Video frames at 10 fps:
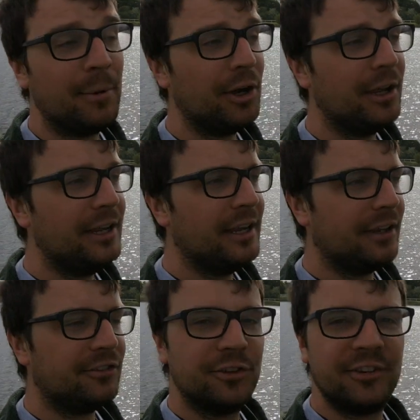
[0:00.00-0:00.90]
but
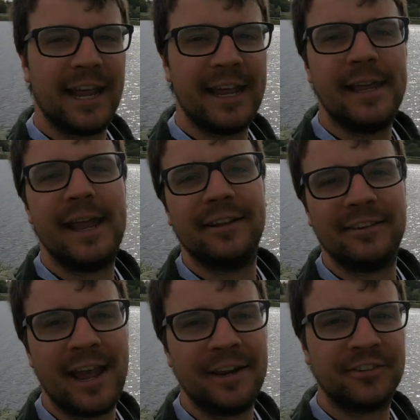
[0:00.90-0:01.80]
it's good to get here
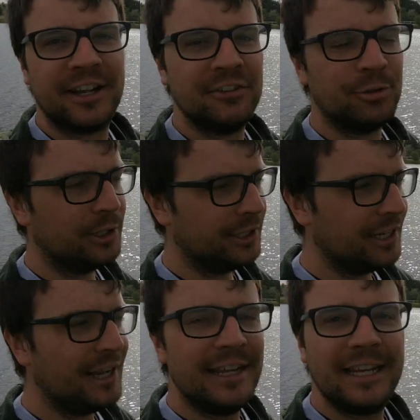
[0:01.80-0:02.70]
ahead of schedule and